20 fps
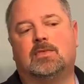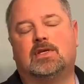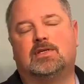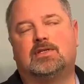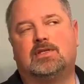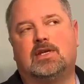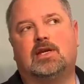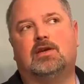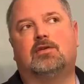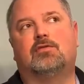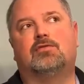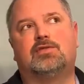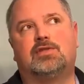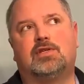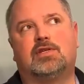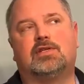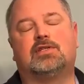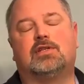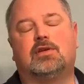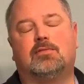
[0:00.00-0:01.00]
A standard
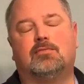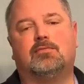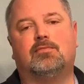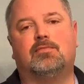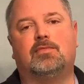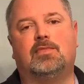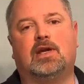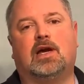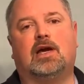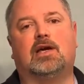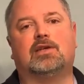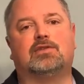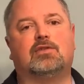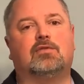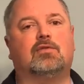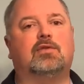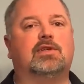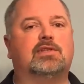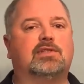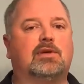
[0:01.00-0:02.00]
system
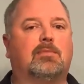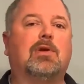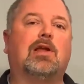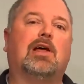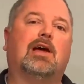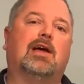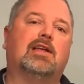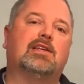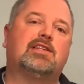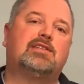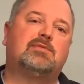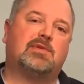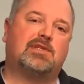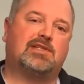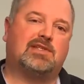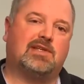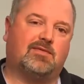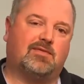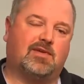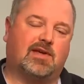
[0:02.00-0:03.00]
nozzle is appliance
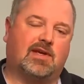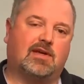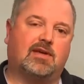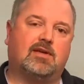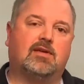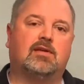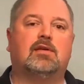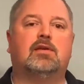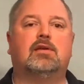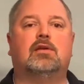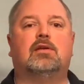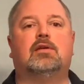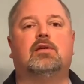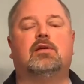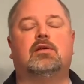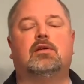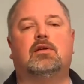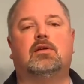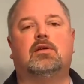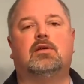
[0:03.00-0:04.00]
specific.
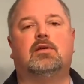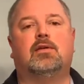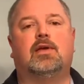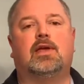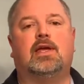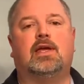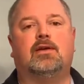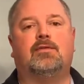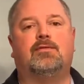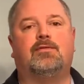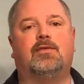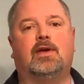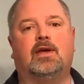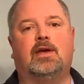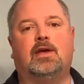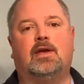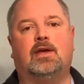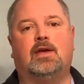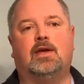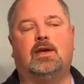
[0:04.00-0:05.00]
If
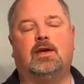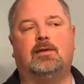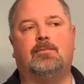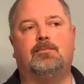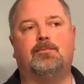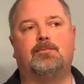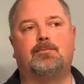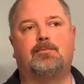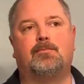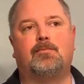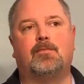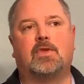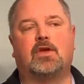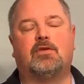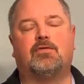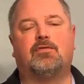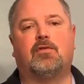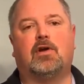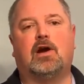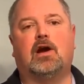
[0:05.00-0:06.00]
a
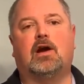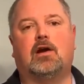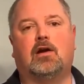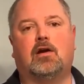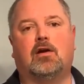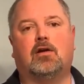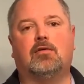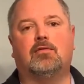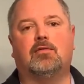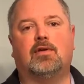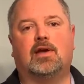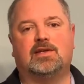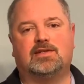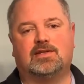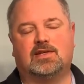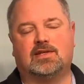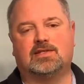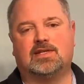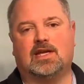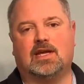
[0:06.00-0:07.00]
fryer, as
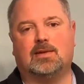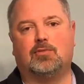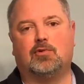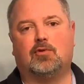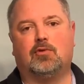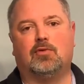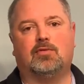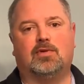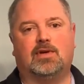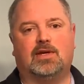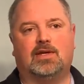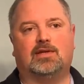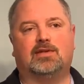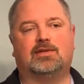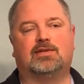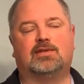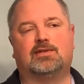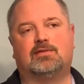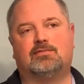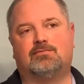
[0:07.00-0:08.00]
an example,
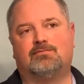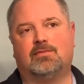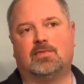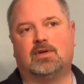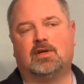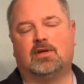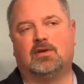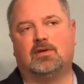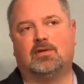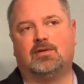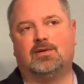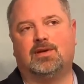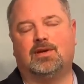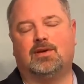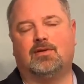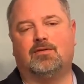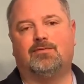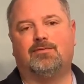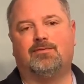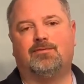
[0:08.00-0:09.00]
is
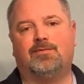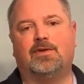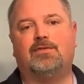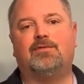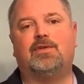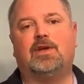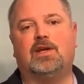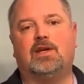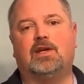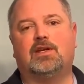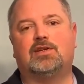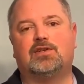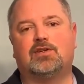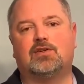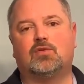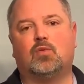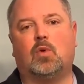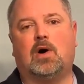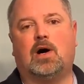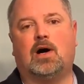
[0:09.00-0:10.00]
15
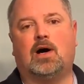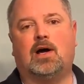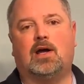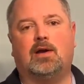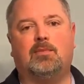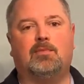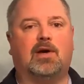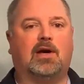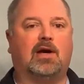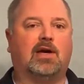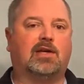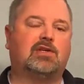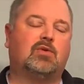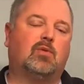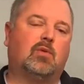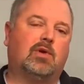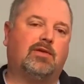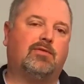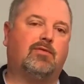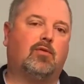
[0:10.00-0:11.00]
inches wide by
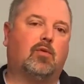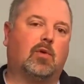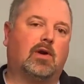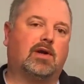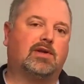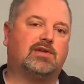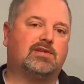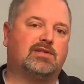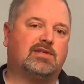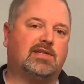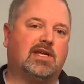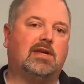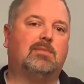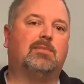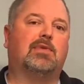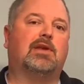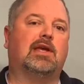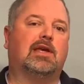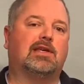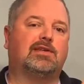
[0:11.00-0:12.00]
24 inches
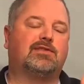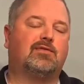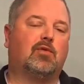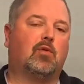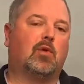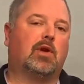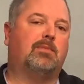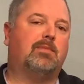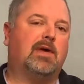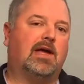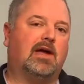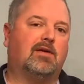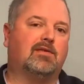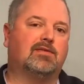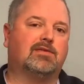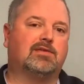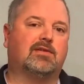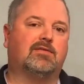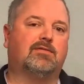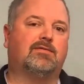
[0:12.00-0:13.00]
deep and has 40
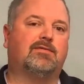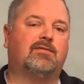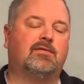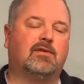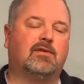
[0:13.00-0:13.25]
pounds of